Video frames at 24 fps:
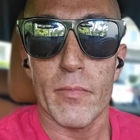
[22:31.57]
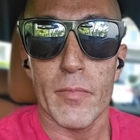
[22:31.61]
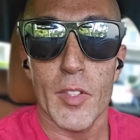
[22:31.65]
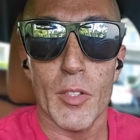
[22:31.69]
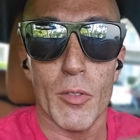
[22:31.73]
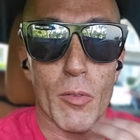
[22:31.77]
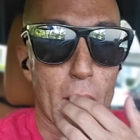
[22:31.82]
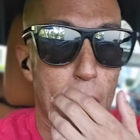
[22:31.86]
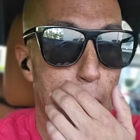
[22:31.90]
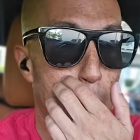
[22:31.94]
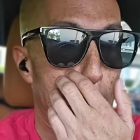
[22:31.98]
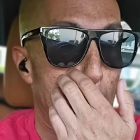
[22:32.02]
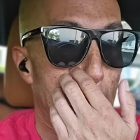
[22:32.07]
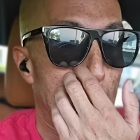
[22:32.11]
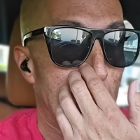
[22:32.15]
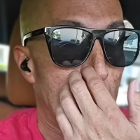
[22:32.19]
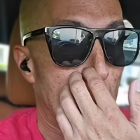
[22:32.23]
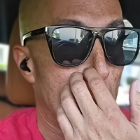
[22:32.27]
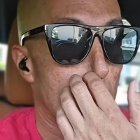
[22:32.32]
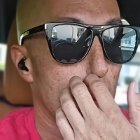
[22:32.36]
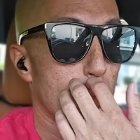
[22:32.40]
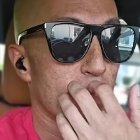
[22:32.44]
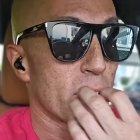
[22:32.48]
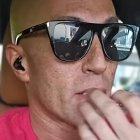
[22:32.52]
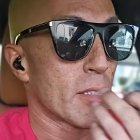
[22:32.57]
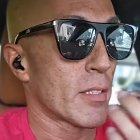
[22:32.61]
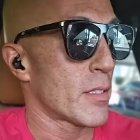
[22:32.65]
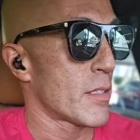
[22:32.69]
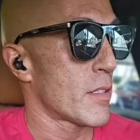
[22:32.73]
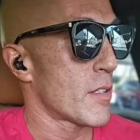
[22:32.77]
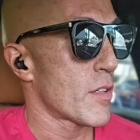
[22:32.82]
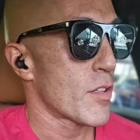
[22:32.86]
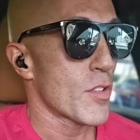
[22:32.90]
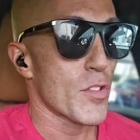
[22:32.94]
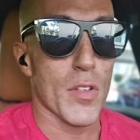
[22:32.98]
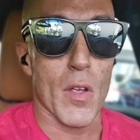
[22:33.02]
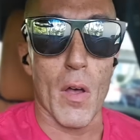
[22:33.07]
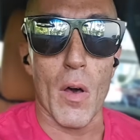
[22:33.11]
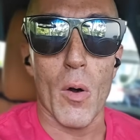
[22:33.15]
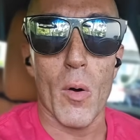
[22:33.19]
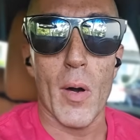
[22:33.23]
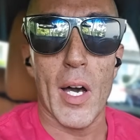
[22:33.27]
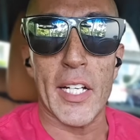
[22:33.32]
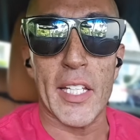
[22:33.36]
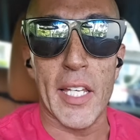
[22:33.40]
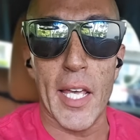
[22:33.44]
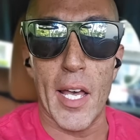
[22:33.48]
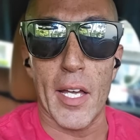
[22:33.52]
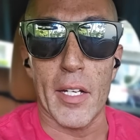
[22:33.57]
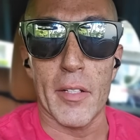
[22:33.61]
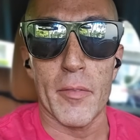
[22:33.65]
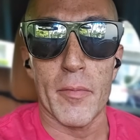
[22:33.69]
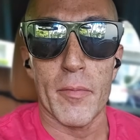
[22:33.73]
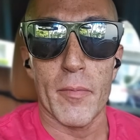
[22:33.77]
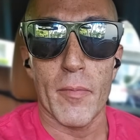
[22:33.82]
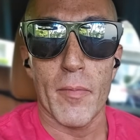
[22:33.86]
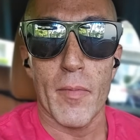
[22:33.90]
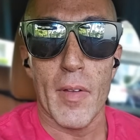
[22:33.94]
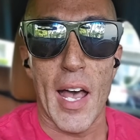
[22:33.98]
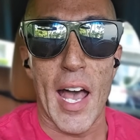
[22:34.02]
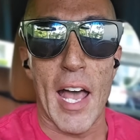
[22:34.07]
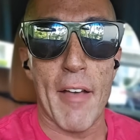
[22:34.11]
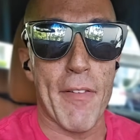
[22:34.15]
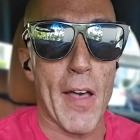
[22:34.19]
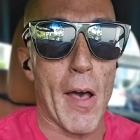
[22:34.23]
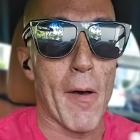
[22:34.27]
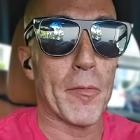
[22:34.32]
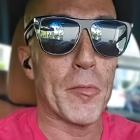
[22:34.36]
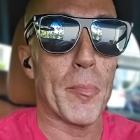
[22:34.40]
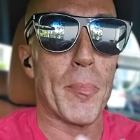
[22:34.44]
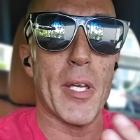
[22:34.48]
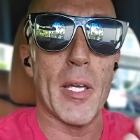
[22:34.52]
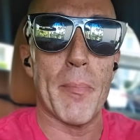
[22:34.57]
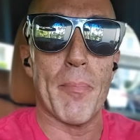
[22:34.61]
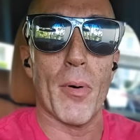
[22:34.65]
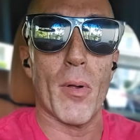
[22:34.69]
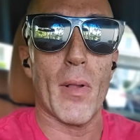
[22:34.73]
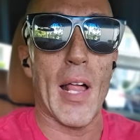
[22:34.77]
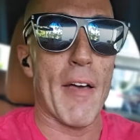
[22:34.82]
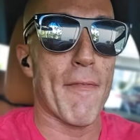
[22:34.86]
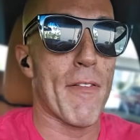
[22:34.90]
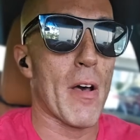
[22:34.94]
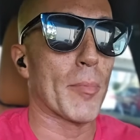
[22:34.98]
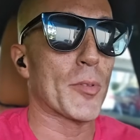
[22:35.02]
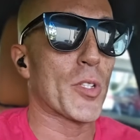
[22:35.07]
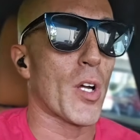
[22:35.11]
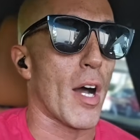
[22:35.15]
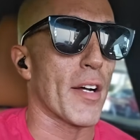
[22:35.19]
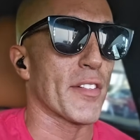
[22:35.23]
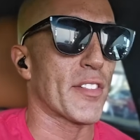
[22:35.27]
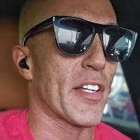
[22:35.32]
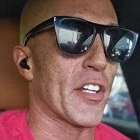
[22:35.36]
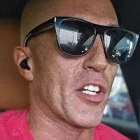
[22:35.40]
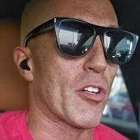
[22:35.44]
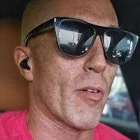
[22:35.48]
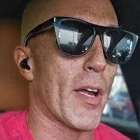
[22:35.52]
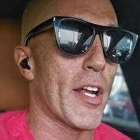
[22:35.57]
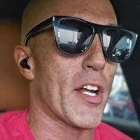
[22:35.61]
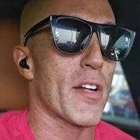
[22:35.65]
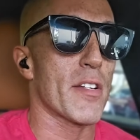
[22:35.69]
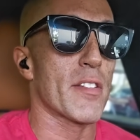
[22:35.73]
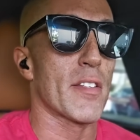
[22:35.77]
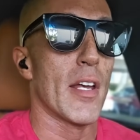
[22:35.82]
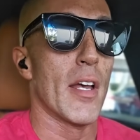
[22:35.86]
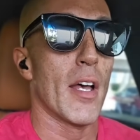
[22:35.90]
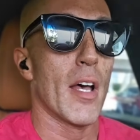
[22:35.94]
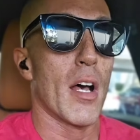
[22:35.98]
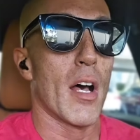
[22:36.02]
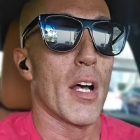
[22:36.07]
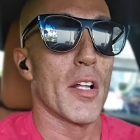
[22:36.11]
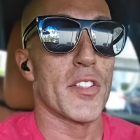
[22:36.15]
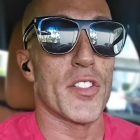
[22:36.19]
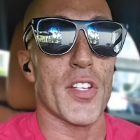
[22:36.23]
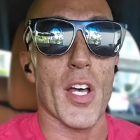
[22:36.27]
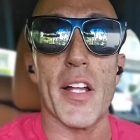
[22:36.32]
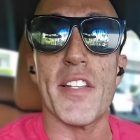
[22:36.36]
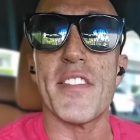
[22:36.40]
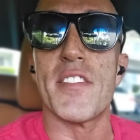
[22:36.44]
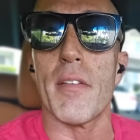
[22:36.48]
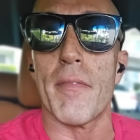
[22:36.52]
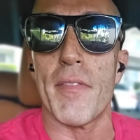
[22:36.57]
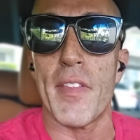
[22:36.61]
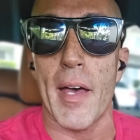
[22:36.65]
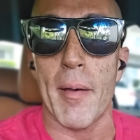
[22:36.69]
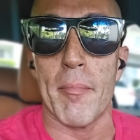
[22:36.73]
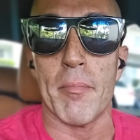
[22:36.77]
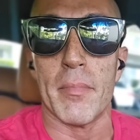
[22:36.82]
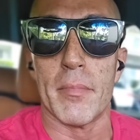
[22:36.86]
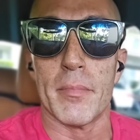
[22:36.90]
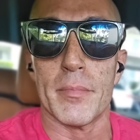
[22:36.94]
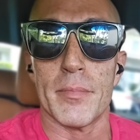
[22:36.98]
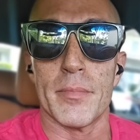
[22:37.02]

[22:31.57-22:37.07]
Right? So again, I've helped people, I've helped content creators, tons of them.